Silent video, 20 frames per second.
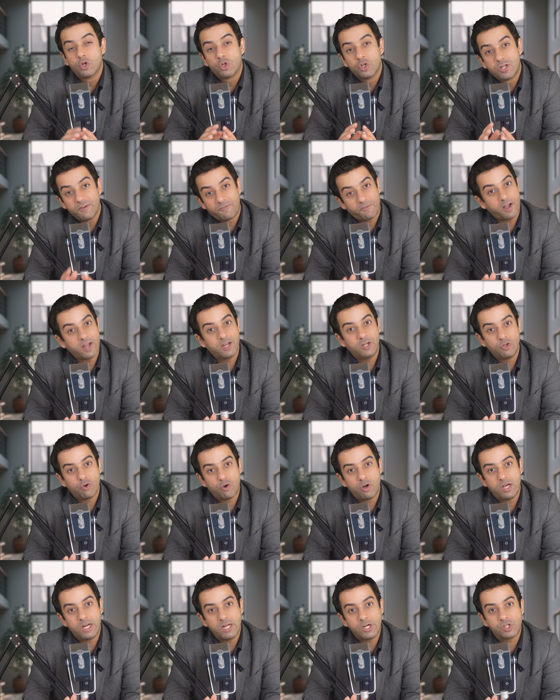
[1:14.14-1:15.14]
To define
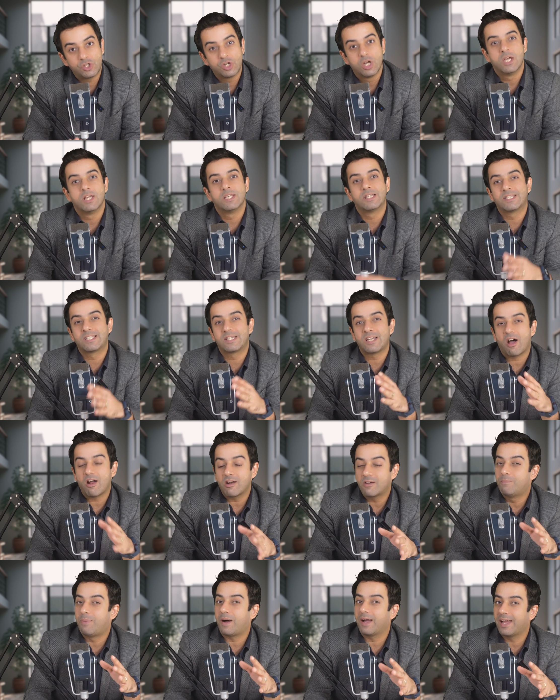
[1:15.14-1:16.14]
your niche,
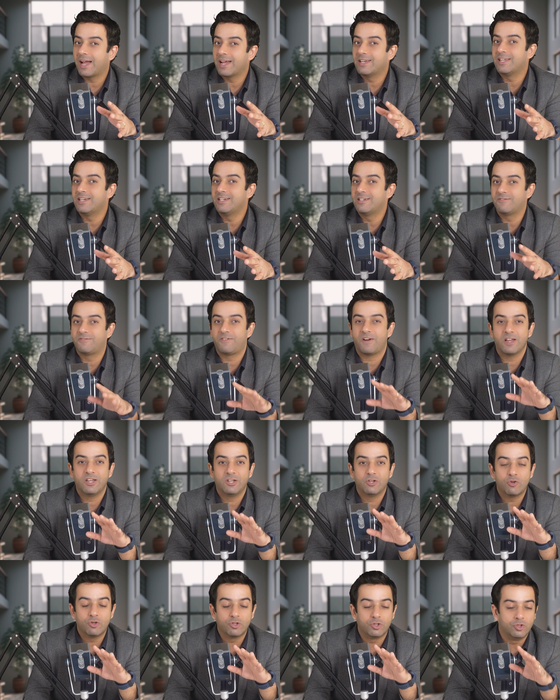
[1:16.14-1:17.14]
start by
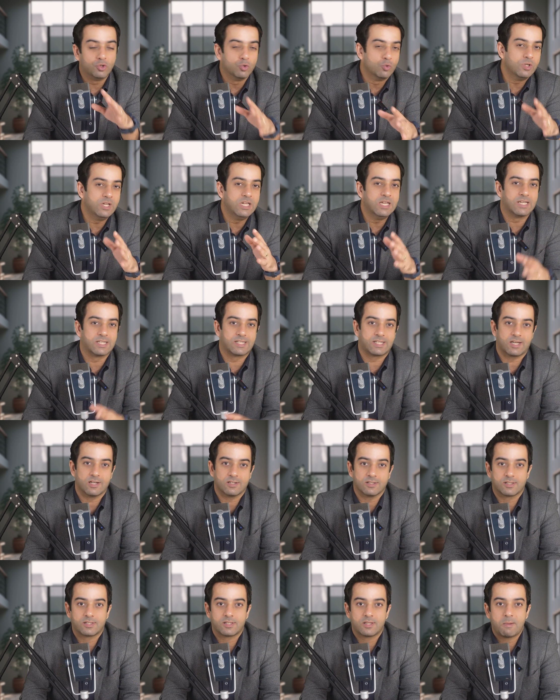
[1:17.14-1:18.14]
identifying your unique
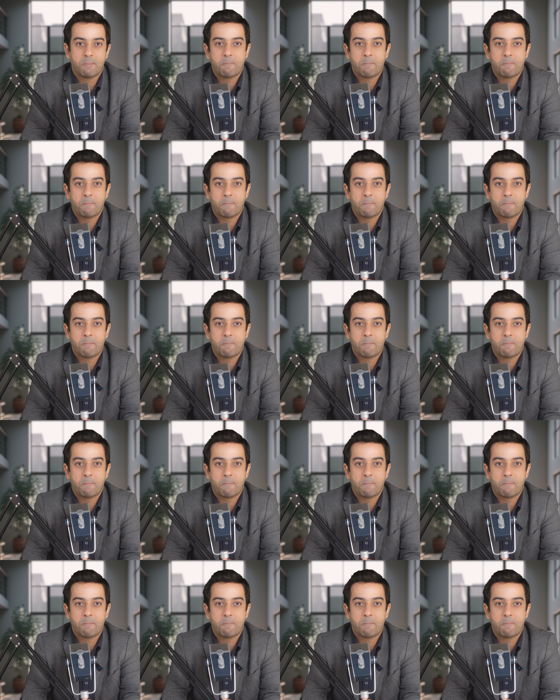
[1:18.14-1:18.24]
skills,